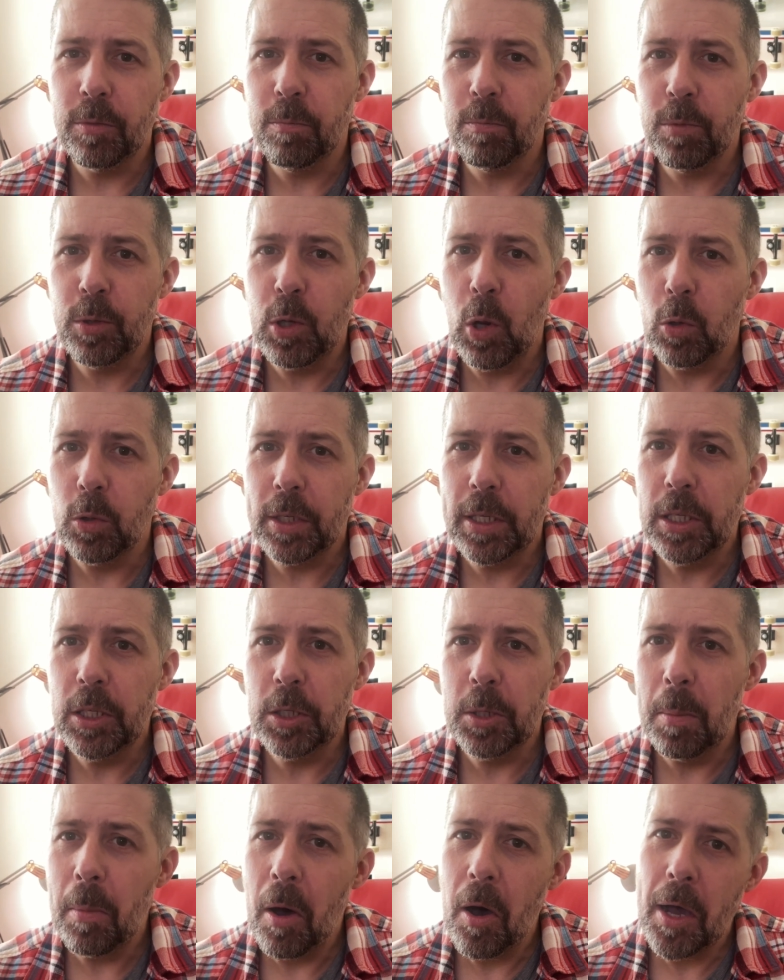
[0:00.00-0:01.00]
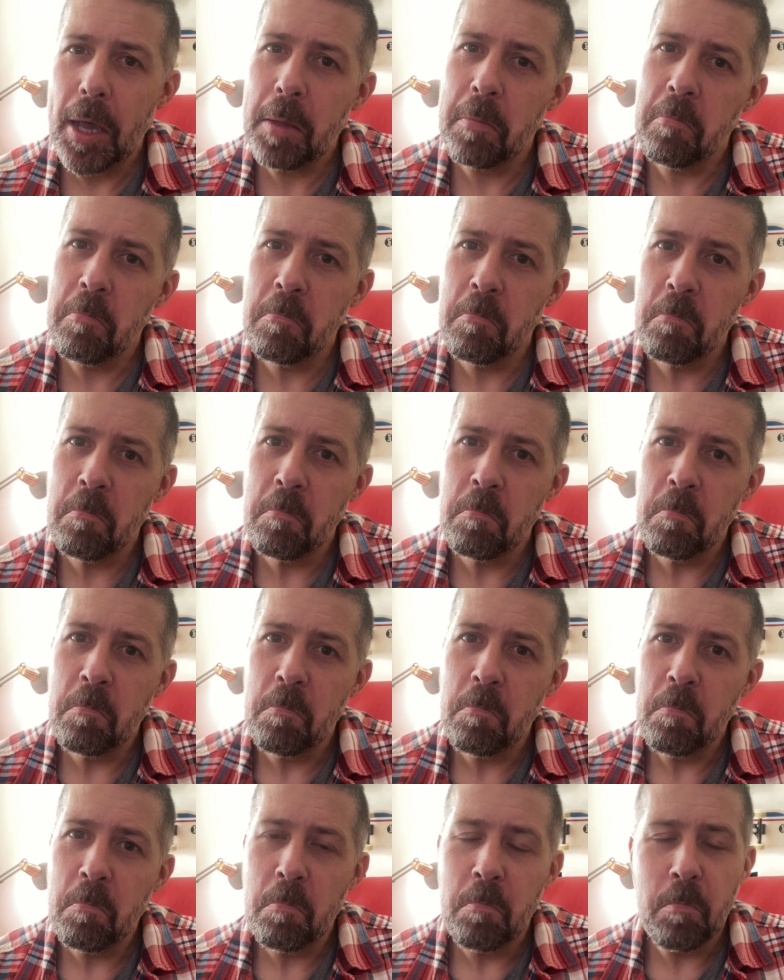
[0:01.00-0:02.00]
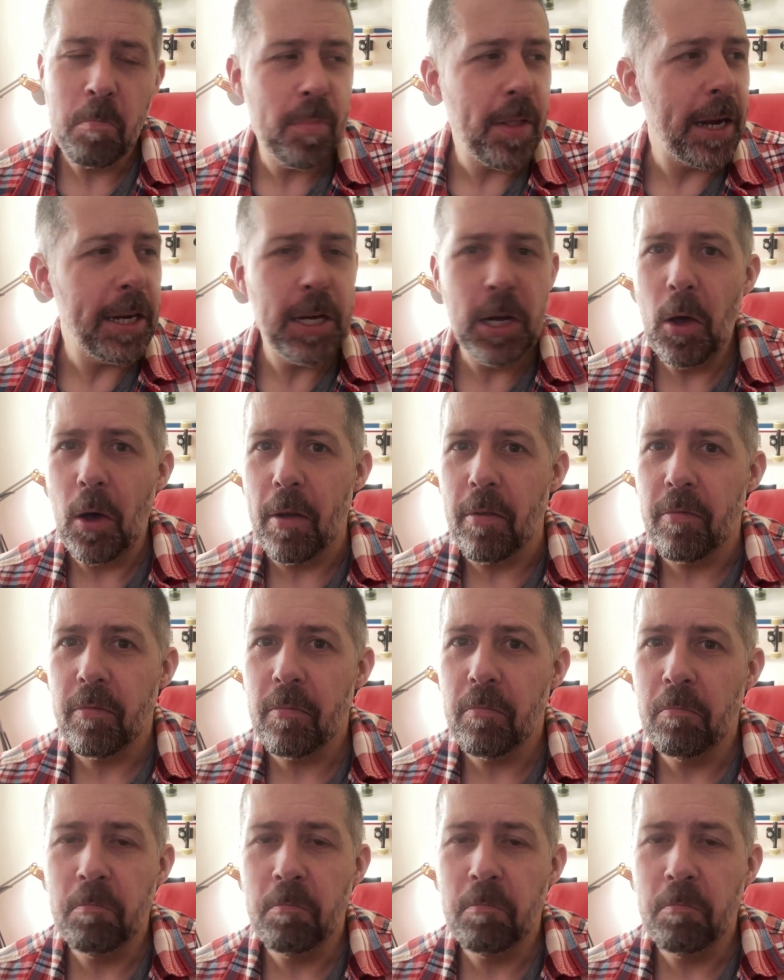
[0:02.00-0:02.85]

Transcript: slots into my daily life.